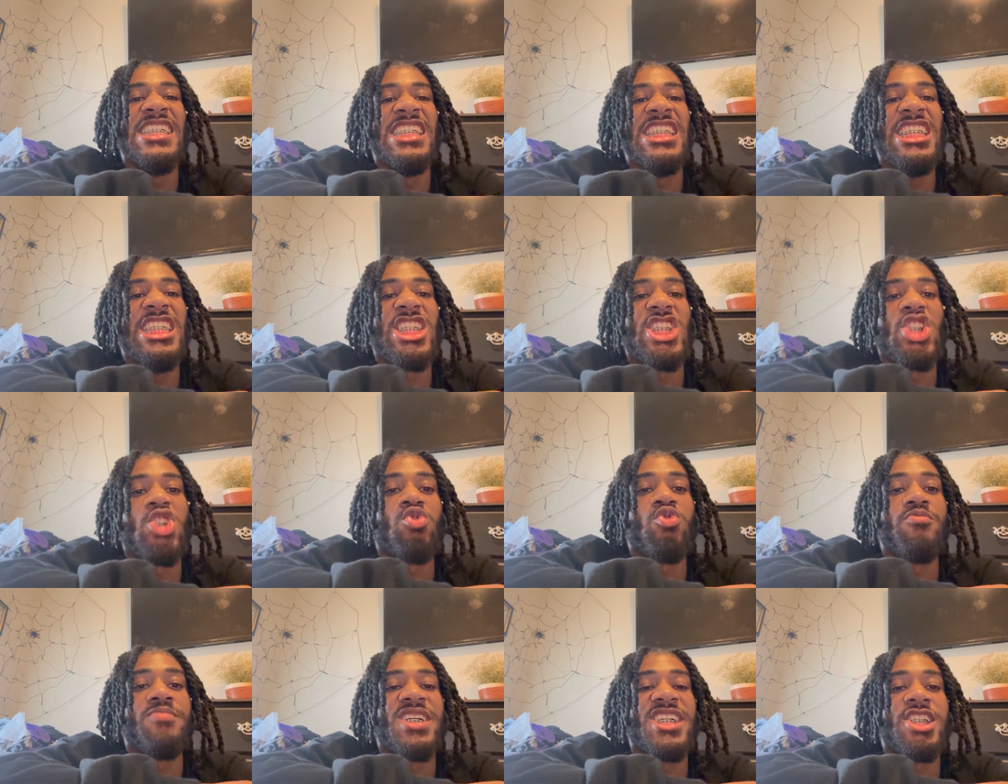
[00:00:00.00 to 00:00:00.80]
Yeah, so
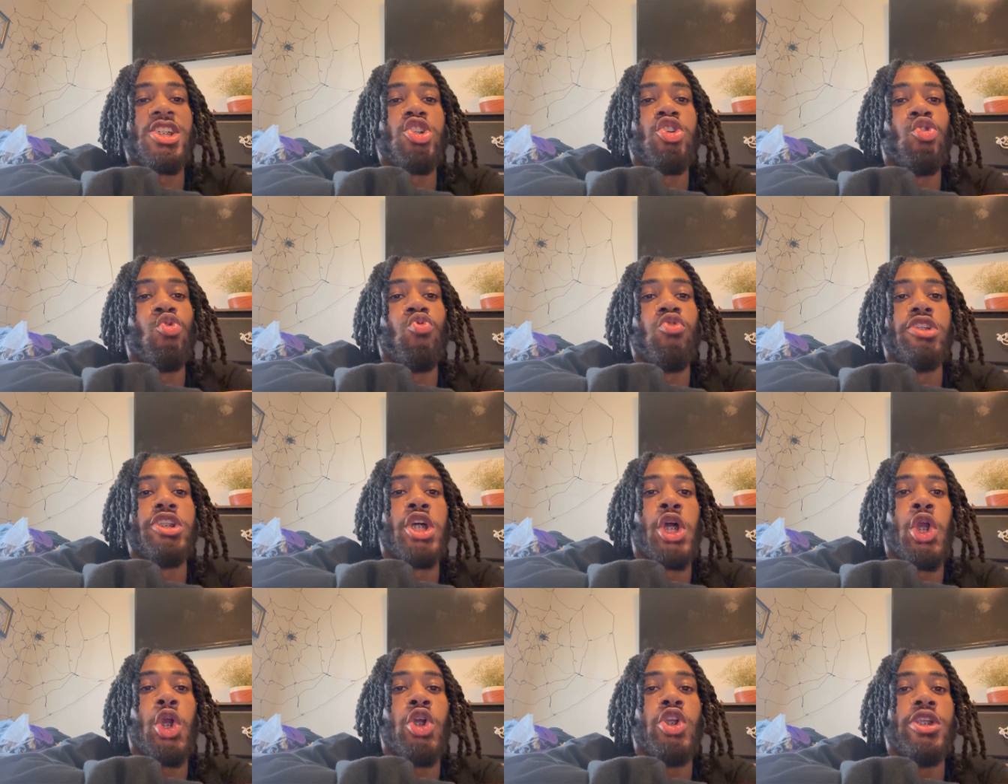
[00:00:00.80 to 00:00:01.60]
we're about to go
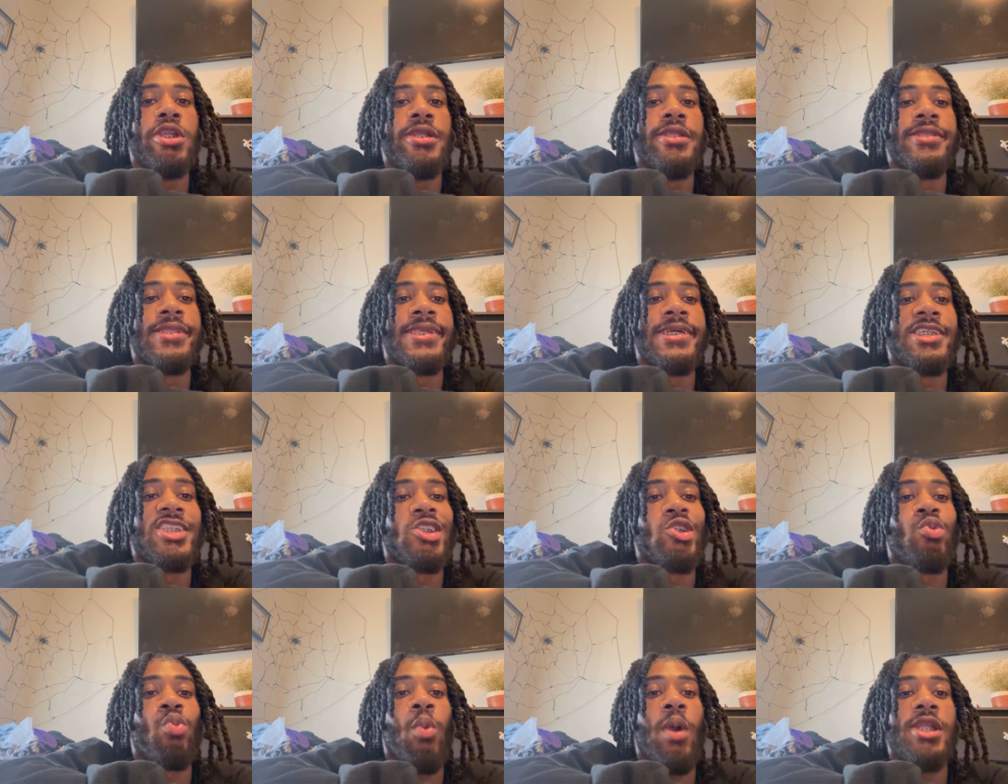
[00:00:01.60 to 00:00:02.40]
return the
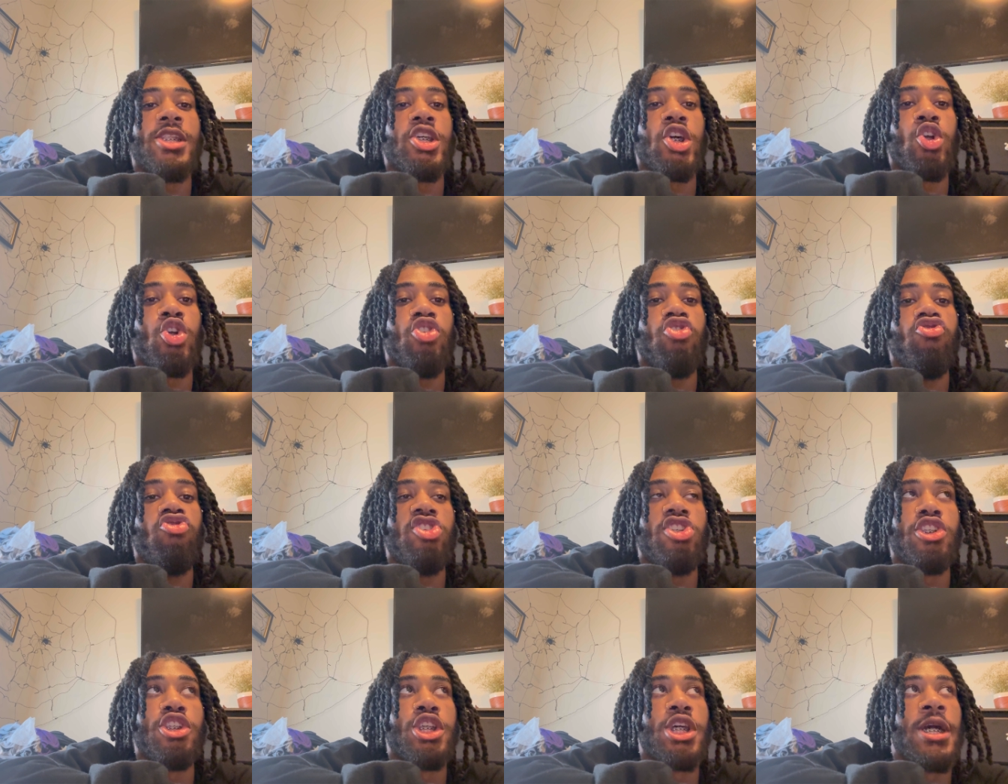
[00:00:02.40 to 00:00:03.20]

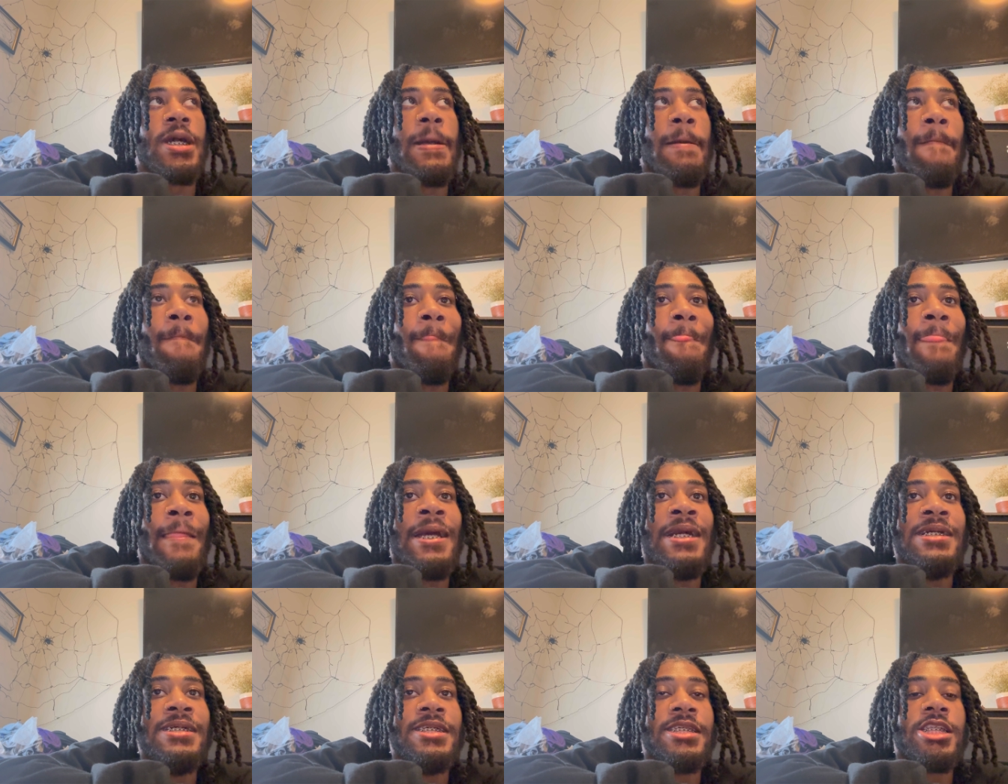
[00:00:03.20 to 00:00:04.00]
sweaters.
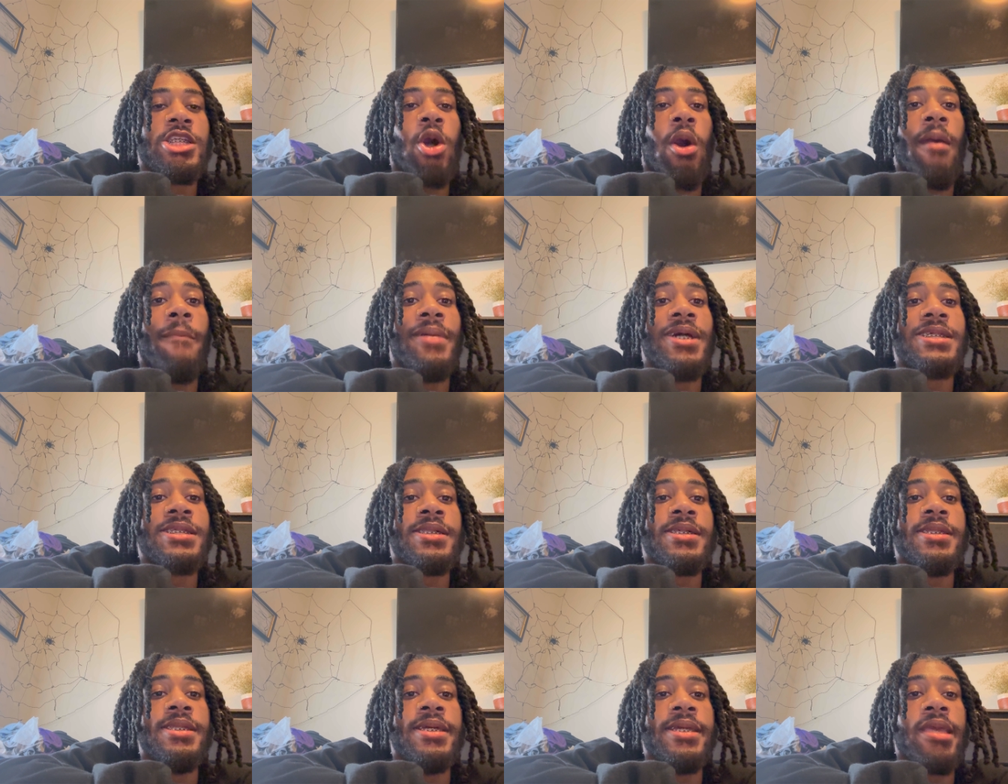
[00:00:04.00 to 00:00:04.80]
So I
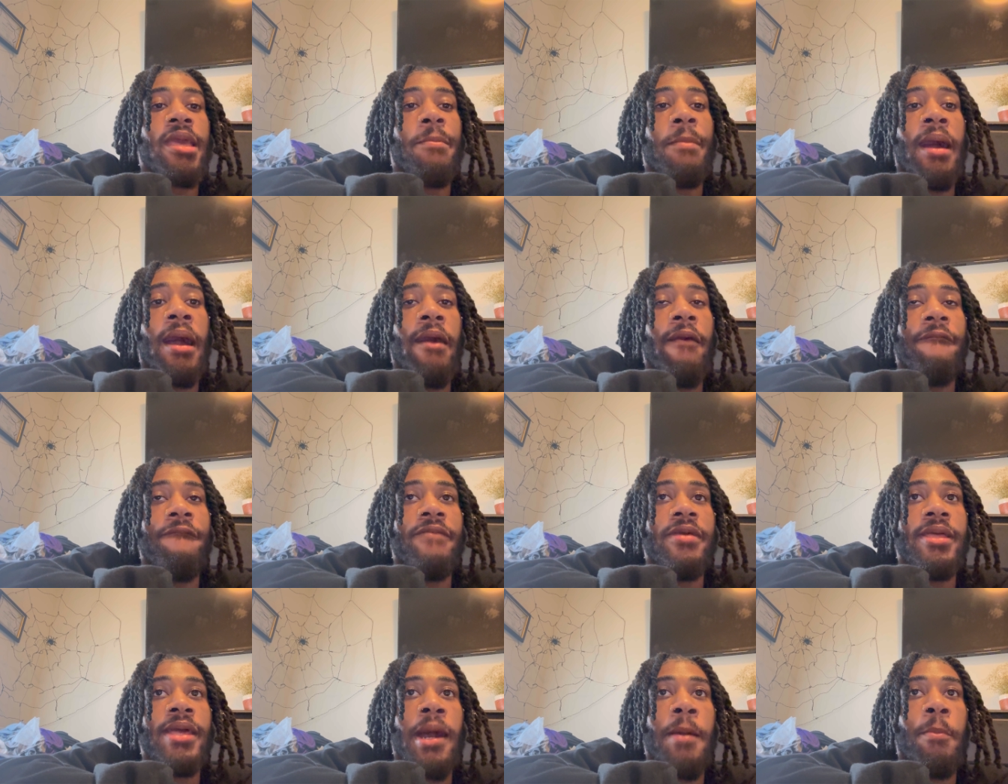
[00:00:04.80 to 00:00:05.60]
basically did get my
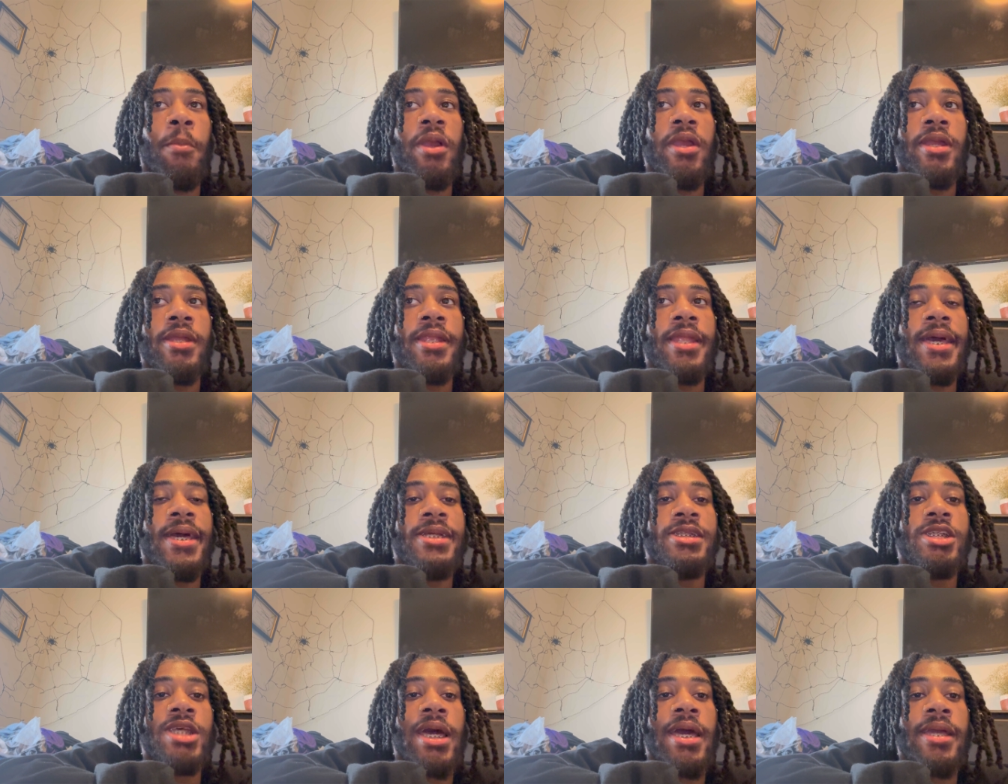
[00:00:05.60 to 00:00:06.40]
outfit. I'm wearing
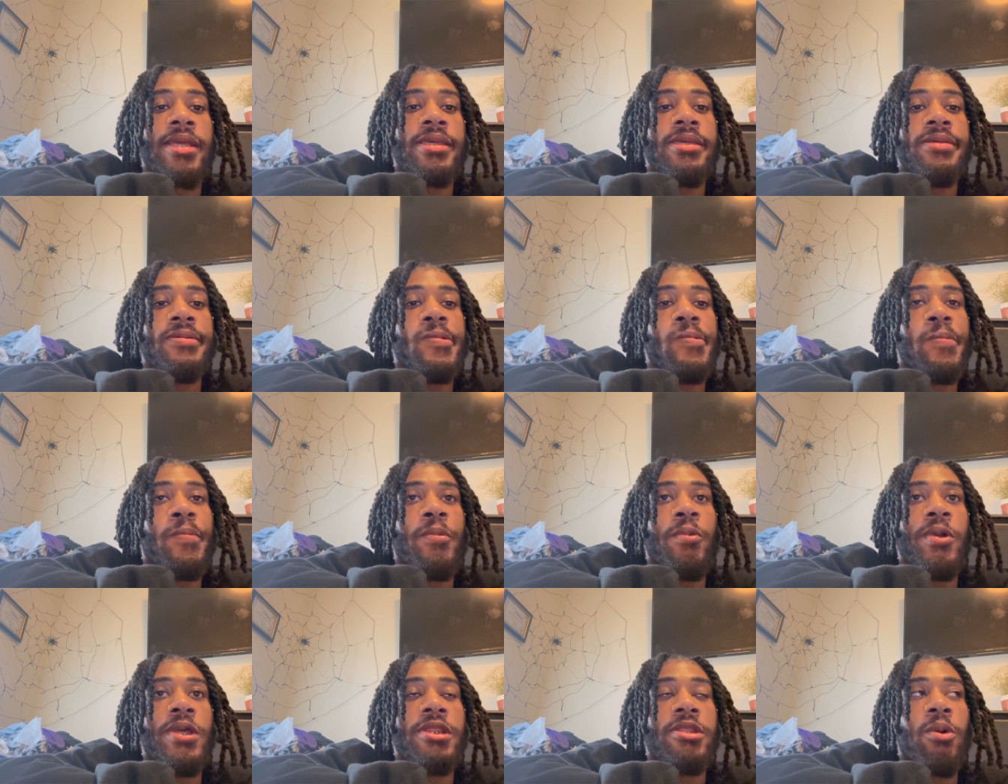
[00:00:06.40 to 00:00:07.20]
that jacket
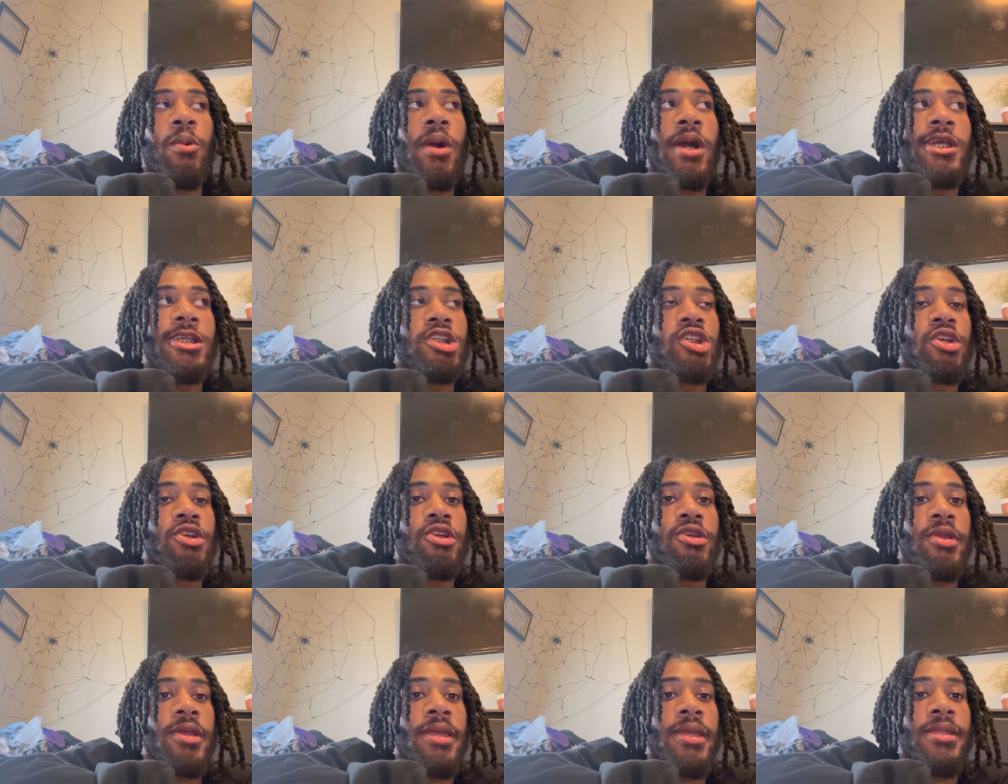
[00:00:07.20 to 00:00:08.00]
with the white
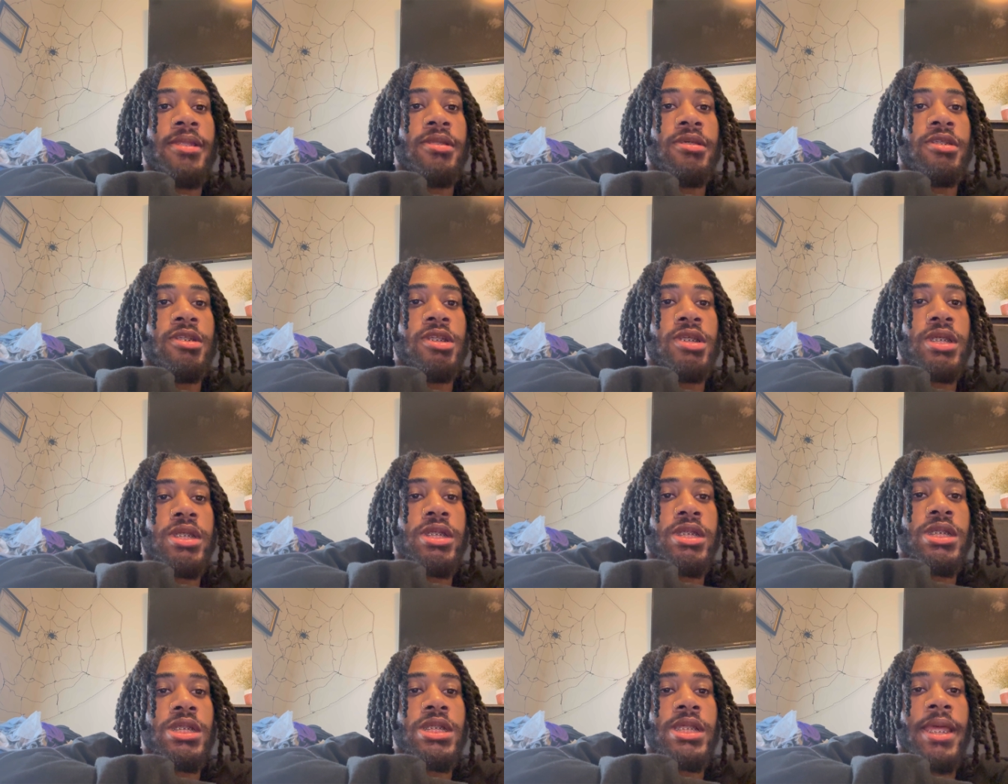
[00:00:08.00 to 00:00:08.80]
shirt and the
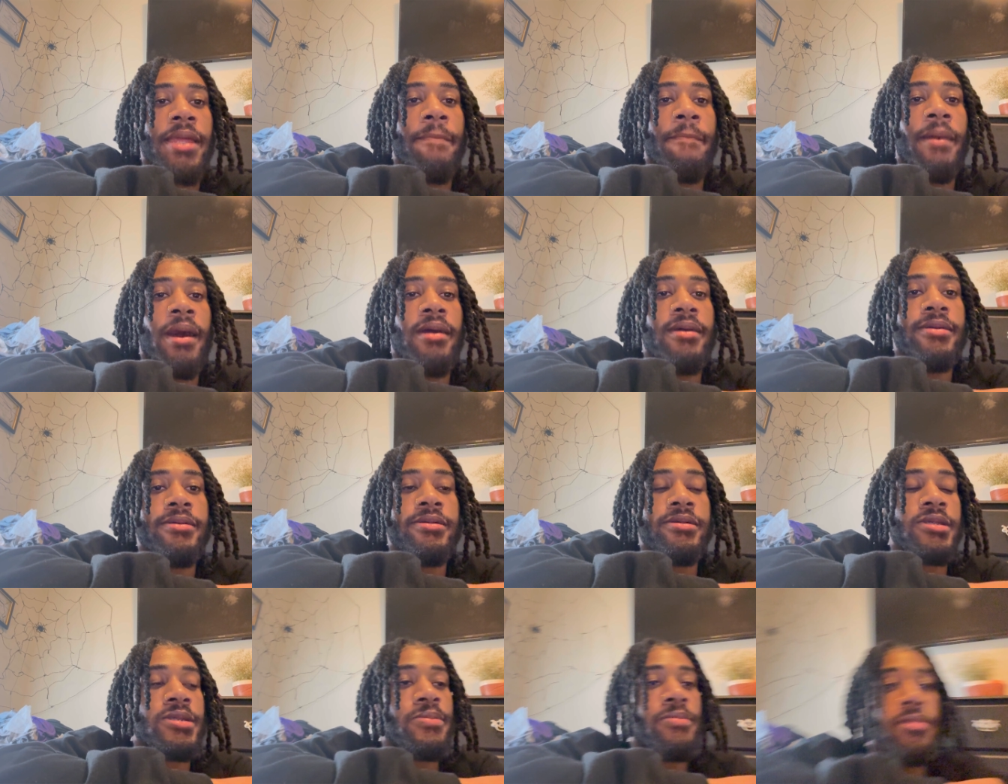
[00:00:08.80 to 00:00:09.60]
jeans and my
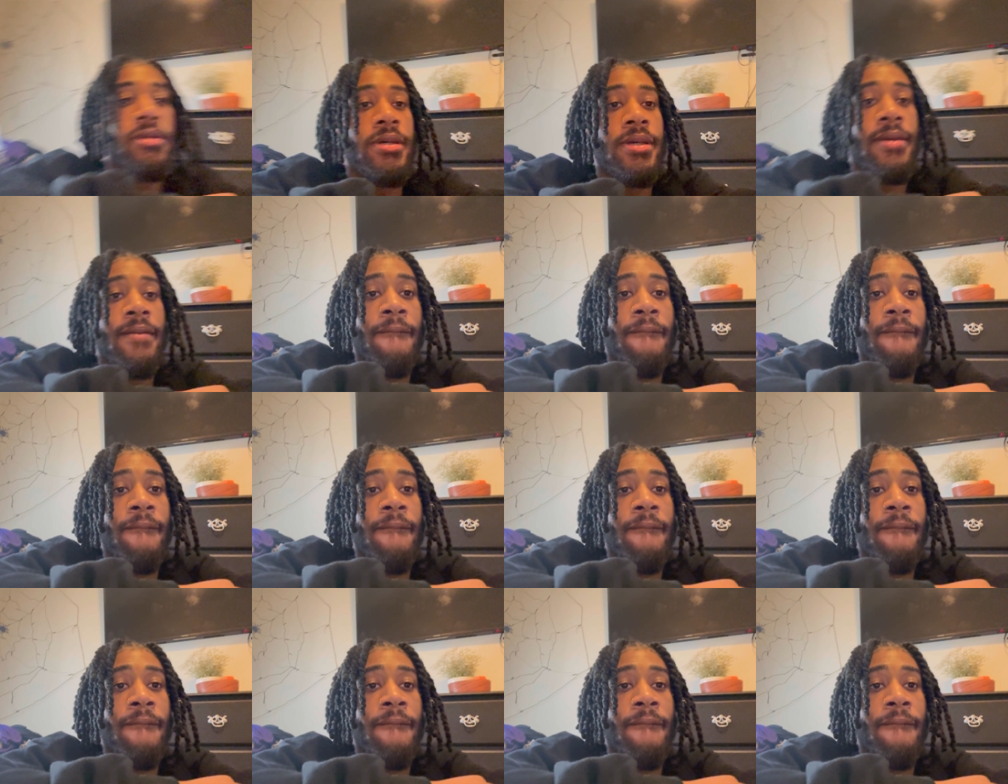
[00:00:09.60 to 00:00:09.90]
Uggs, but